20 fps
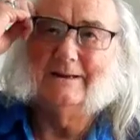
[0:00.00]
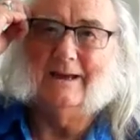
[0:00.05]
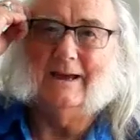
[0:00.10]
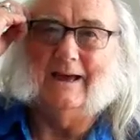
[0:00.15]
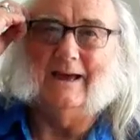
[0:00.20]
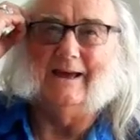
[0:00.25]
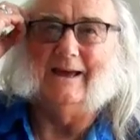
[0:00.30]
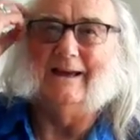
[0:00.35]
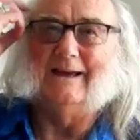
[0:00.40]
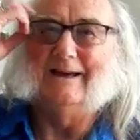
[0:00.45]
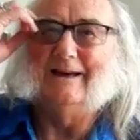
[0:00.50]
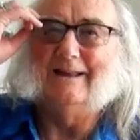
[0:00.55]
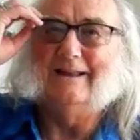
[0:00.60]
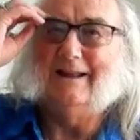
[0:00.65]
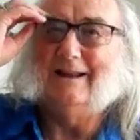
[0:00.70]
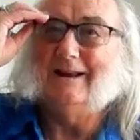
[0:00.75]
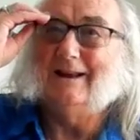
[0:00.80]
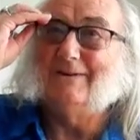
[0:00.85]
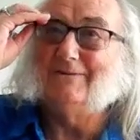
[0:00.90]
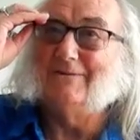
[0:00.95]
Yeah. Lovely,
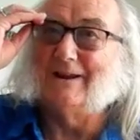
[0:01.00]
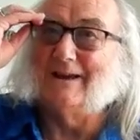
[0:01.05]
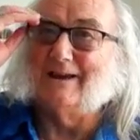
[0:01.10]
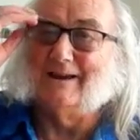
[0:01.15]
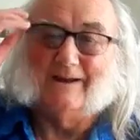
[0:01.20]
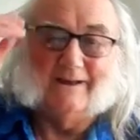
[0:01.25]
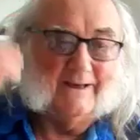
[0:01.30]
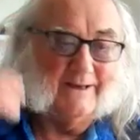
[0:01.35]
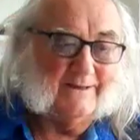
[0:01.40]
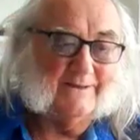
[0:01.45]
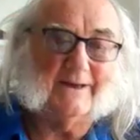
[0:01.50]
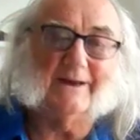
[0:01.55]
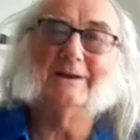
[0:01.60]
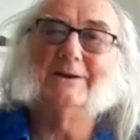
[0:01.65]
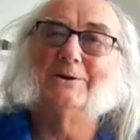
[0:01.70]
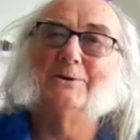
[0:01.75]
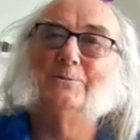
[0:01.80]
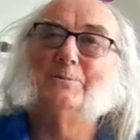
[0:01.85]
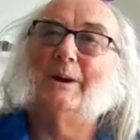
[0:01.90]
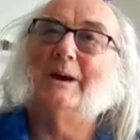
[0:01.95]
lovely present. Thank
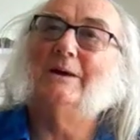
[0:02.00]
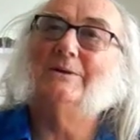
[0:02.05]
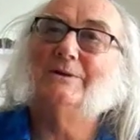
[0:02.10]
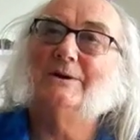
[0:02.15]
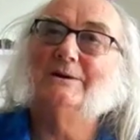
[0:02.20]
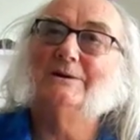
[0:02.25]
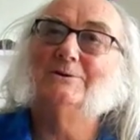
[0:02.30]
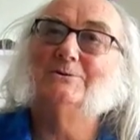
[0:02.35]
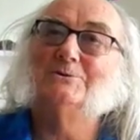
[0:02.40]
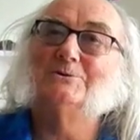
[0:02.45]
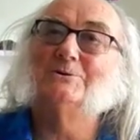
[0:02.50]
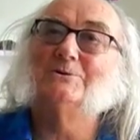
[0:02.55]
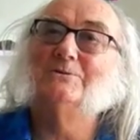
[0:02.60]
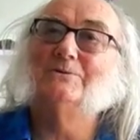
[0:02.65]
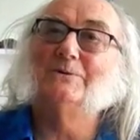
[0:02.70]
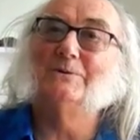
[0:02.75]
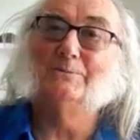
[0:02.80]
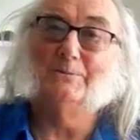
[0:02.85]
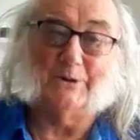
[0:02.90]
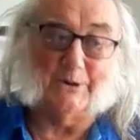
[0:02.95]
you, Bet. Thank you,
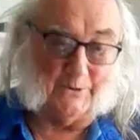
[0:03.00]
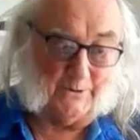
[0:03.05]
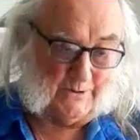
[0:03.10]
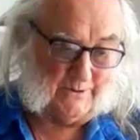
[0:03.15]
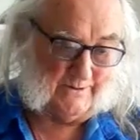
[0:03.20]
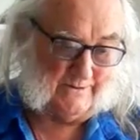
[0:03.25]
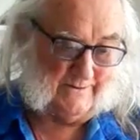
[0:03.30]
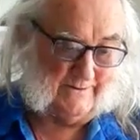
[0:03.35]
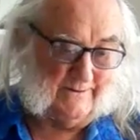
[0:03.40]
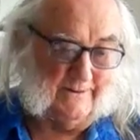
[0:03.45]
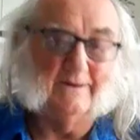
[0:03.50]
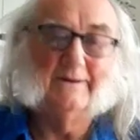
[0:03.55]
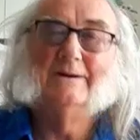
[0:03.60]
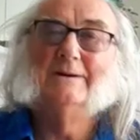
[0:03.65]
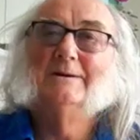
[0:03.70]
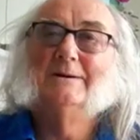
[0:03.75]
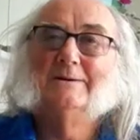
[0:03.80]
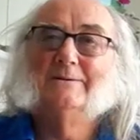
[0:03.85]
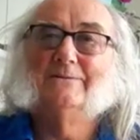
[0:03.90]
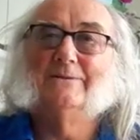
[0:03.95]
Sylvia and Bill. Yeah,
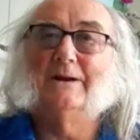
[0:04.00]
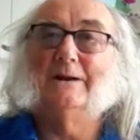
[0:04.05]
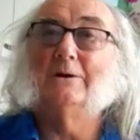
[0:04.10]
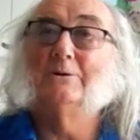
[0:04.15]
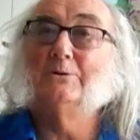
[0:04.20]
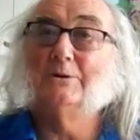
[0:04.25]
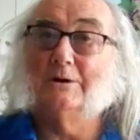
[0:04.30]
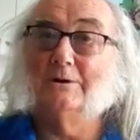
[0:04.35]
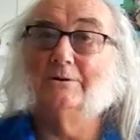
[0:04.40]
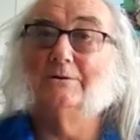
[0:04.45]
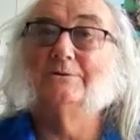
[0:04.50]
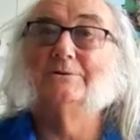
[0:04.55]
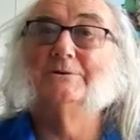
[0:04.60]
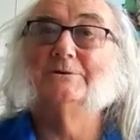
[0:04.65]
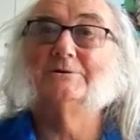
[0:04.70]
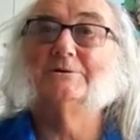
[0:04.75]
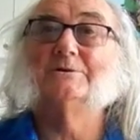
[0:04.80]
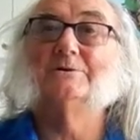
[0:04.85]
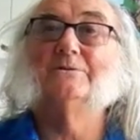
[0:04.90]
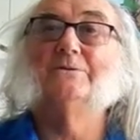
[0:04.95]
thank you, guys. And the gardener,
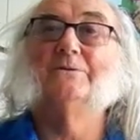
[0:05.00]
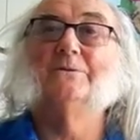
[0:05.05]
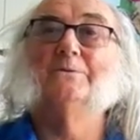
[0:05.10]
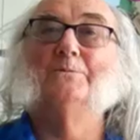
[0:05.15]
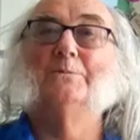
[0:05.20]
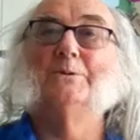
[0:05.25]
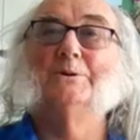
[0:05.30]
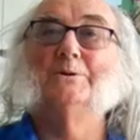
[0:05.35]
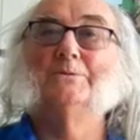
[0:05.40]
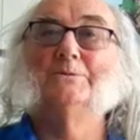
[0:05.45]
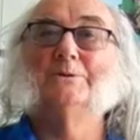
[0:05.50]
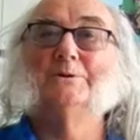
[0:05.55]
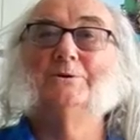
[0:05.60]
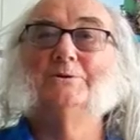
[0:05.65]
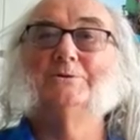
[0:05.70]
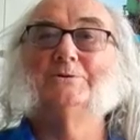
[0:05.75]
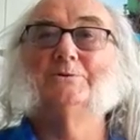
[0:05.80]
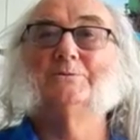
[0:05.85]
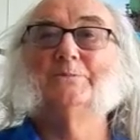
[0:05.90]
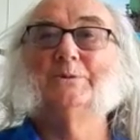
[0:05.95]
Sylvia and oh, Bill. Oh, how
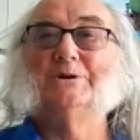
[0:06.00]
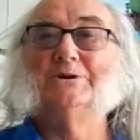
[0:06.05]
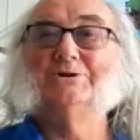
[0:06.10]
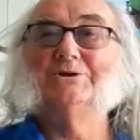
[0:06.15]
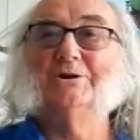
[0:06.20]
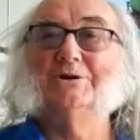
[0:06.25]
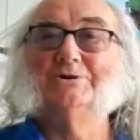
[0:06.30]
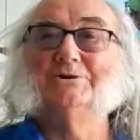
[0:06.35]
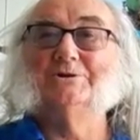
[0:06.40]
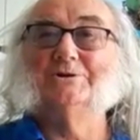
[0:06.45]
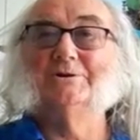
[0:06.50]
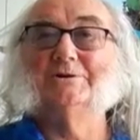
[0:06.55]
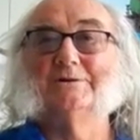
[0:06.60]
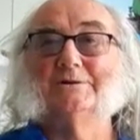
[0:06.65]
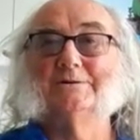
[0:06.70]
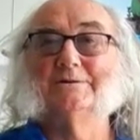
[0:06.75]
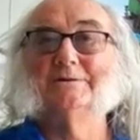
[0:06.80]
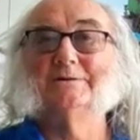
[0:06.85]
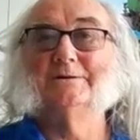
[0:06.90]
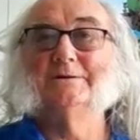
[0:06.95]
lovely. He judges
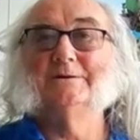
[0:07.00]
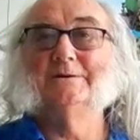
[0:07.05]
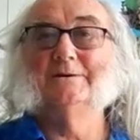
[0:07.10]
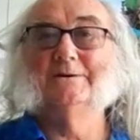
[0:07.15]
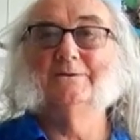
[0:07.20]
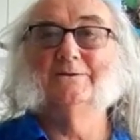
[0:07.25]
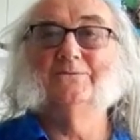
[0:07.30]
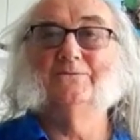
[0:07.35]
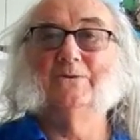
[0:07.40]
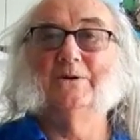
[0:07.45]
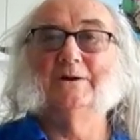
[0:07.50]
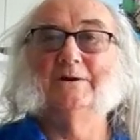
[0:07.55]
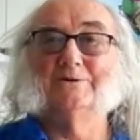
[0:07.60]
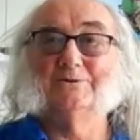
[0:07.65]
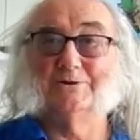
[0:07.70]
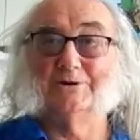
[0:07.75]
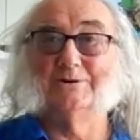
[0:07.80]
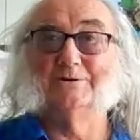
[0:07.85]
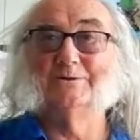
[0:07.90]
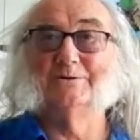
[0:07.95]
at the uh, flower
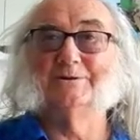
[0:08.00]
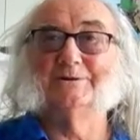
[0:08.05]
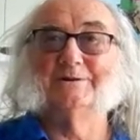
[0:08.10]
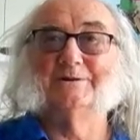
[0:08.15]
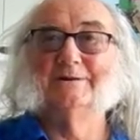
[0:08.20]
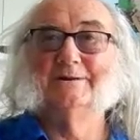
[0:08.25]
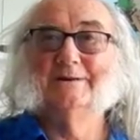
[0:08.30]
shows